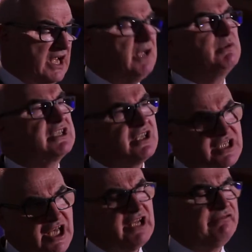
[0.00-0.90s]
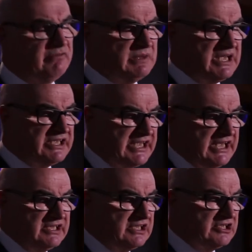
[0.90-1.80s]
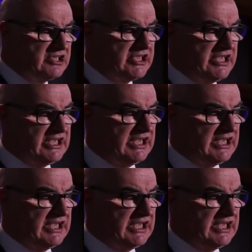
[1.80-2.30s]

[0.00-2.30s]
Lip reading: It was to turn from their sins and seek